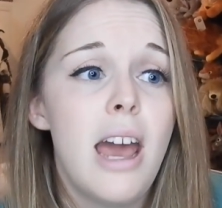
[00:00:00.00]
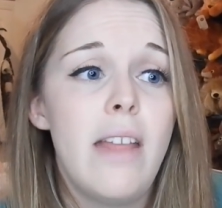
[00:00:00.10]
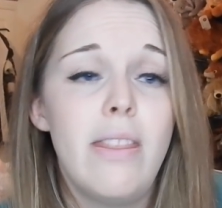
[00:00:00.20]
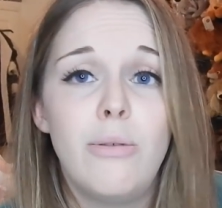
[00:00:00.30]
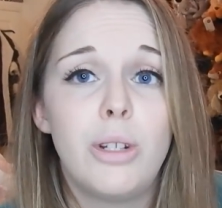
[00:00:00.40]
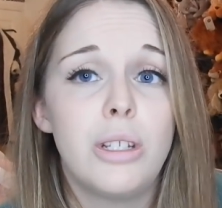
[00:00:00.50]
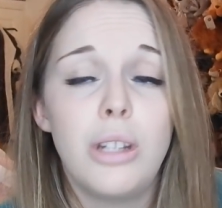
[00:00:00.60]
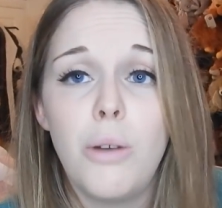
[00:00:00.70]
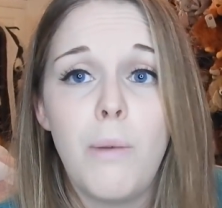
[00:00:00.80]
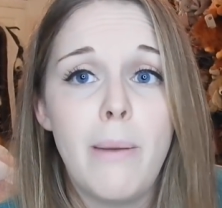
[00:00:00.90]
And there was just
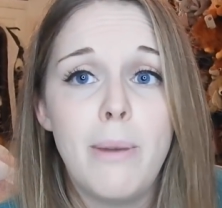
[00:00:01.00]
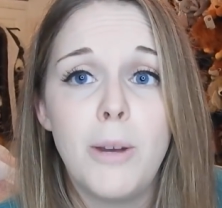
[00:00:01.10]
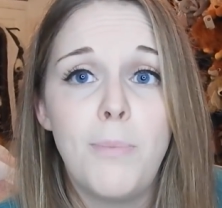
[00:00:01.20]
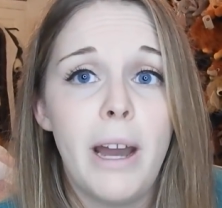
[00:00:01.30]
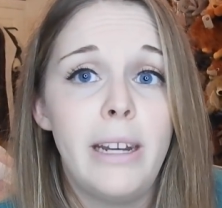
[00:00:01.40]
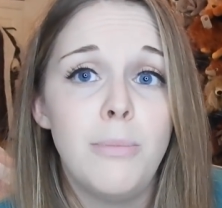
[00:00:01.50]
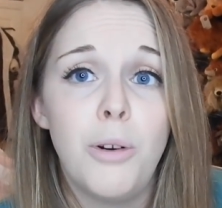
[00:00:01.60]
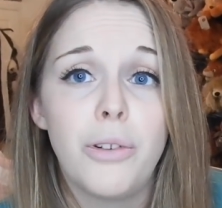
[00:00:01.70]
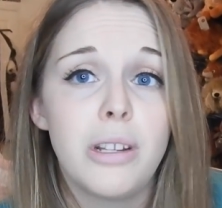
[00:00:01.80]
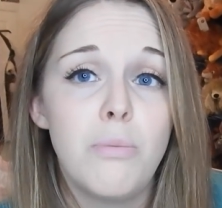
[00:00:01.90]
no way we could buy any
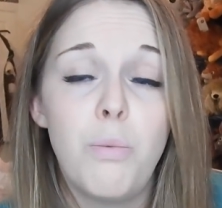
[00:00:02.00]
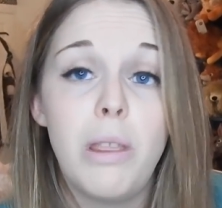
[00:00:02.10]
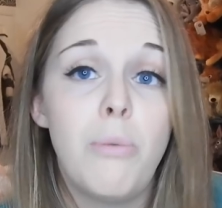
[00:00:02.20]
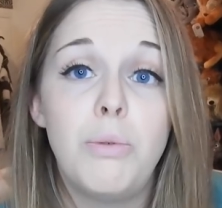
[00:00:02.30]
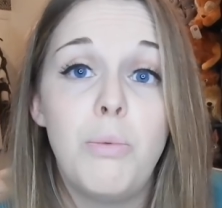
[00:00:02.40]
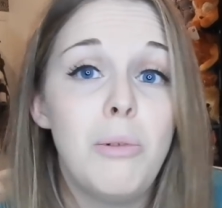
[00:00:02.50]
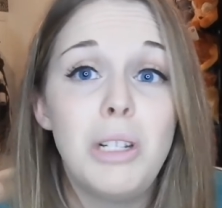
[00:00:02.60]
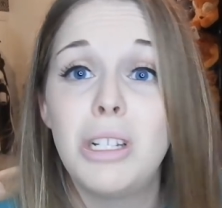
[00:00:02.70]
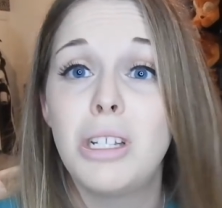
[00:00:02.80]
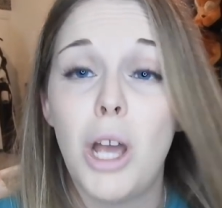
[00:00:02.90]
more because we were
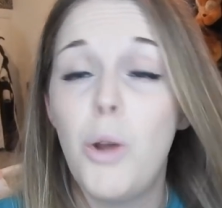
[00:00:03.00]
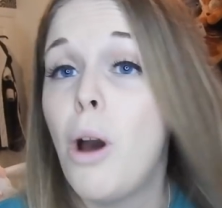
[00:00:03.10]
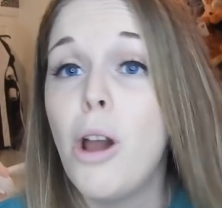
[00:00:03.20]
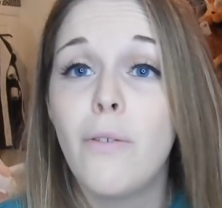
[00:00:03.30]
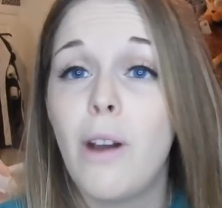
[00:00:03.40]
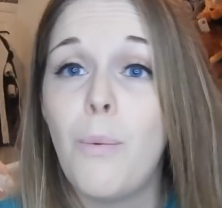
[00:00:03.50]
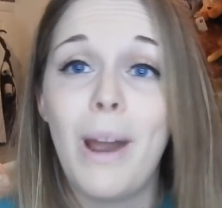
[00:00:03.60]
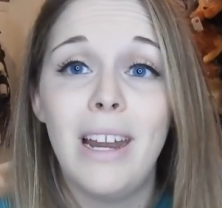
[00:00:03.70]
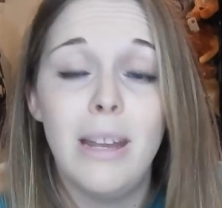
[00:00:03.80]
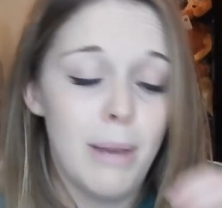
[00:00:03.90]
just so over our
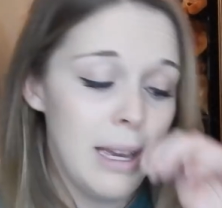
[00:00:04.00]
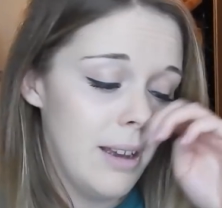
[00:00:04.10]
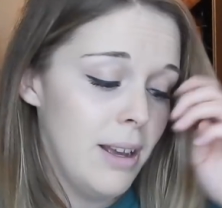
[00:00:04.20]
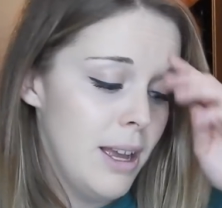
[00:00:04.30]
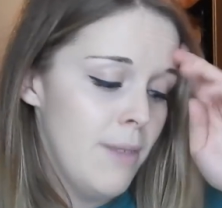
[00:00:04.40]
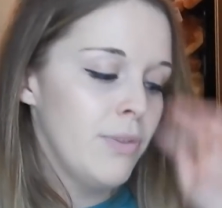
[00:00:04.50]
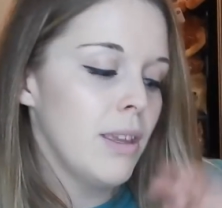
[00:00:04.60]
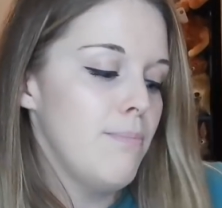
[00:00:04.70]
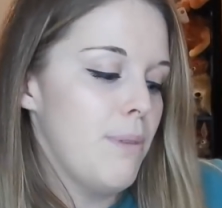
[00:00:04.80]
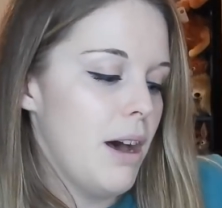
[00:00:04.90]
weight limit.
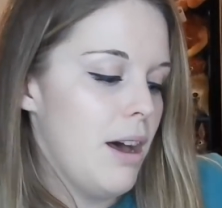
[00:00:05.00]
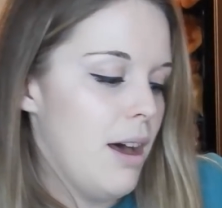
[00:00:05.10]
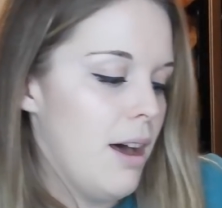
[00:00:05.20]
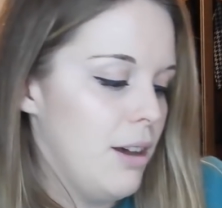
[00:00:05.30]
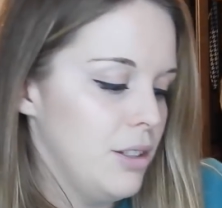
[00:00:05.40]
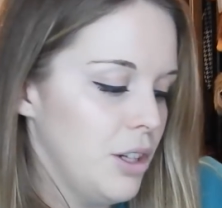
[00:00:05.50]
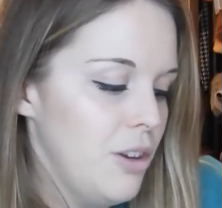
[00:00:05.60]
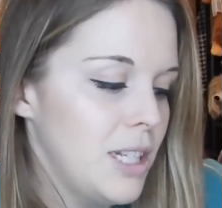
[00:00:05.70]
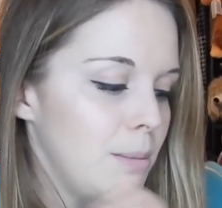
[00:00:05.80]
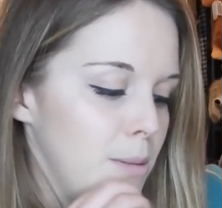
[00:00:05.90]
But I'll show
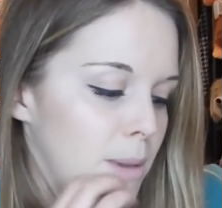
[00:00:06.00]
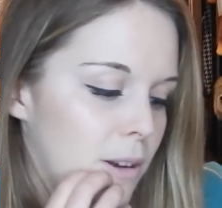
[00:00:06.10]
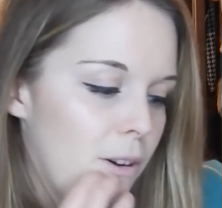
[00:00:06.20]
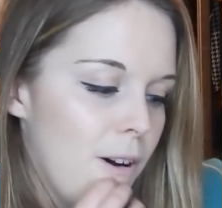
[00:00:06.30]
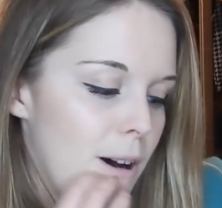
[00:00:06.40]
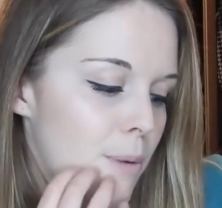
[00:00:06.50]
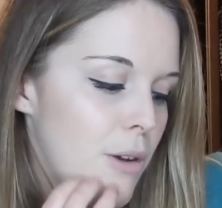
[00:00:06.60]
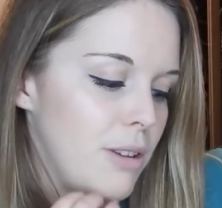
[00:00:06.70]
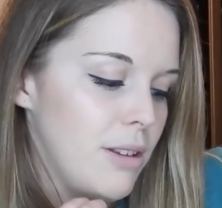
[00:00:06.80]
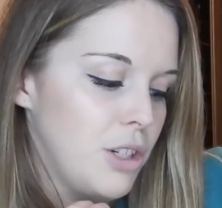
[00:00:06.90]
you some of them I got. I
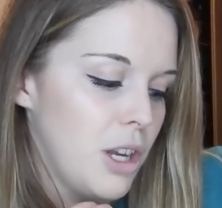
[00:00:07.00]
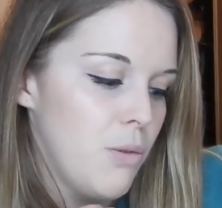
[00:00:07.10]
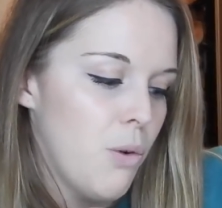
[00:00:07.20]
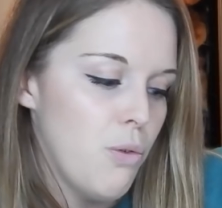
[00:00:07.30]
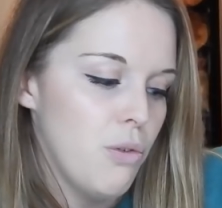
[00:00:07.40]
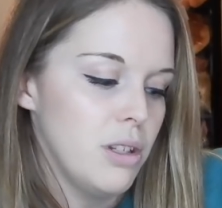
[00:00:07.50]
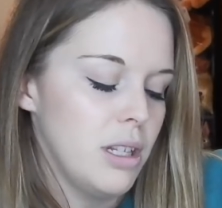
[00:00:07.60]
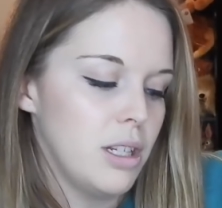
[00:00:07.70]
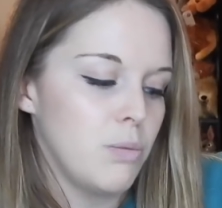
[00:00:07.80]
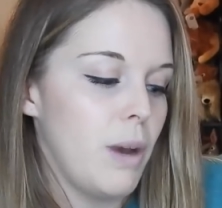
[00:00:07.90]
won't show you all because
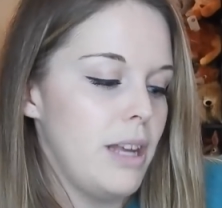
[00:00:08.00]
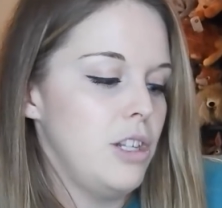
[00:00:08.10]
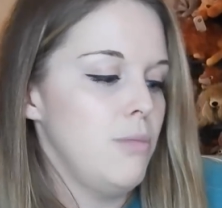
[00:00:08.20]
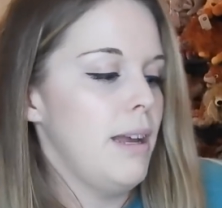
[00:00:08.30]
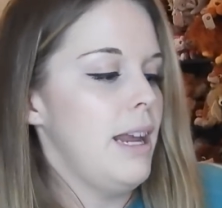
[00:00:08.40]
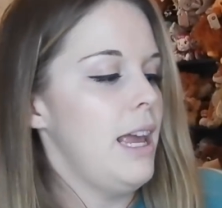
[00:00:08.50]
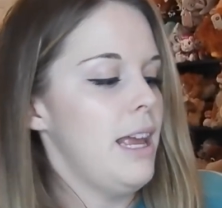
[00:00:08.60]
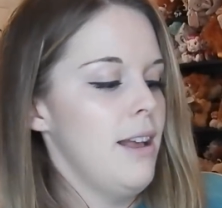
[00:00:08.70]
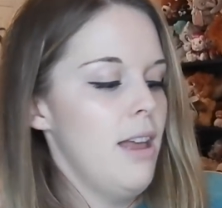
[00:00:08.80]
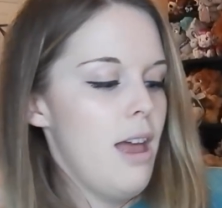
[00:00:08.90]
there's just way too
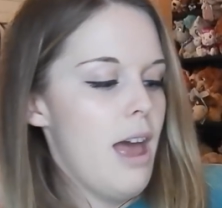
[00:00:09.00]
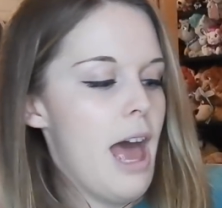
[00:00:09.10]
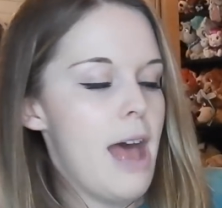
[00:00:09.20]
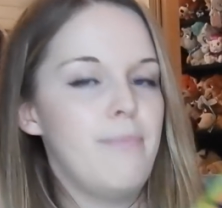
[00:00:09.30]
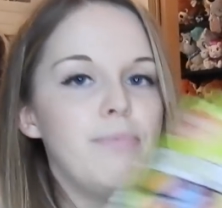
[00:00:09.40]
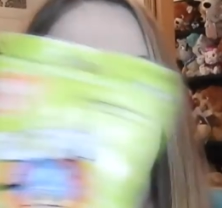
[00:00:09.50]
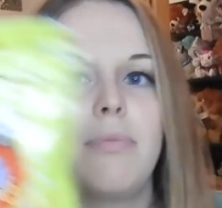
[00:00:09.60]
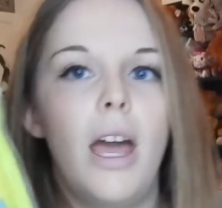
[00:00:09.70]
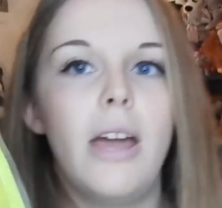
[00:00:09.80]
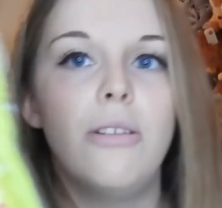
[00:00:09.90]
many.
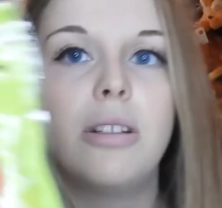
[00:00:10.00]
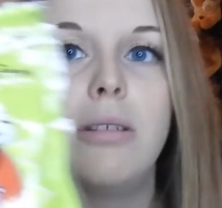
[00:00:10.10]
I got